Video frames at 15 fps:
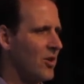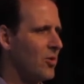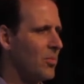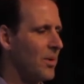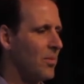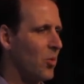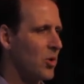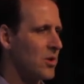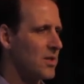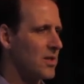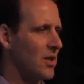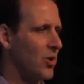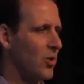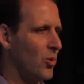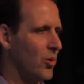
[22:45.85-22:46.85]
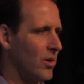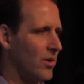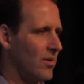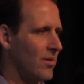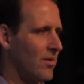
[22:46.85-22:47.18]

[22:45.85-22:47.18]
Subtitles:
little bit more slowed.